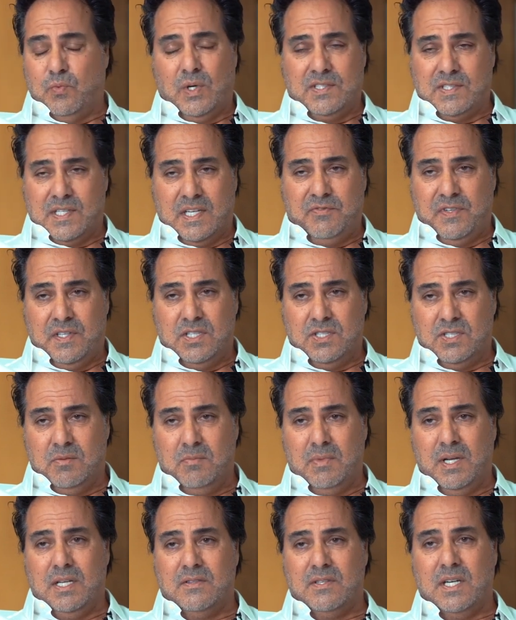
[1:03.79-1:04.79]
once I finished the
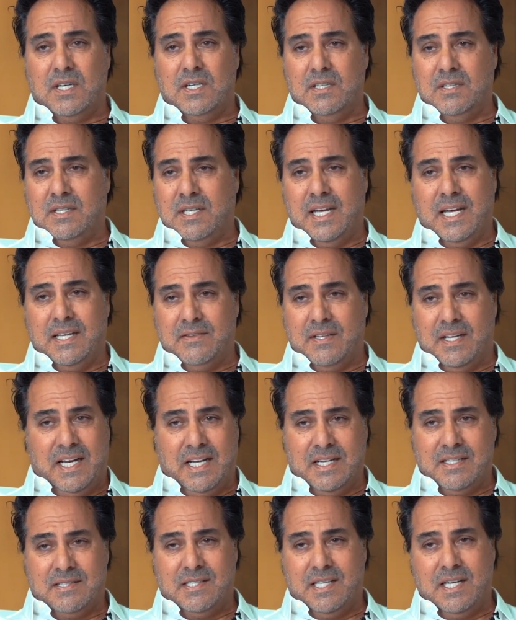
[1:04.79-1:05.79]
military, the
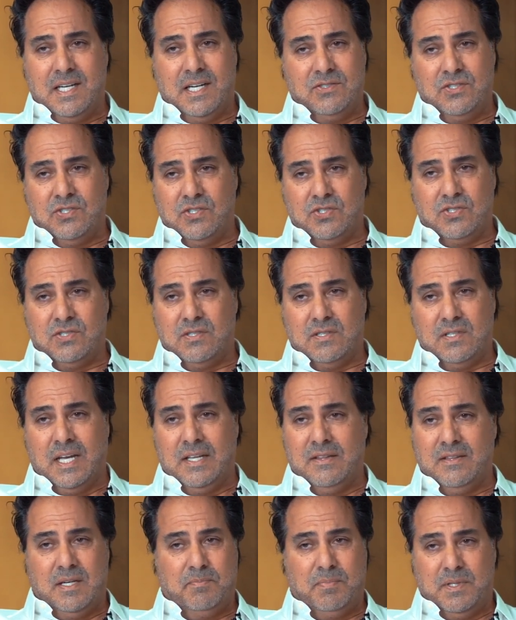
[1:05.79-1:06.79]
next day I just
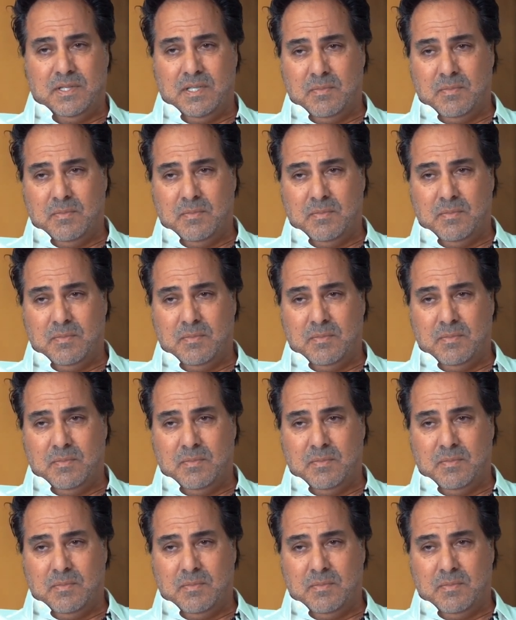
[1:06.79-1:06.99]
end up in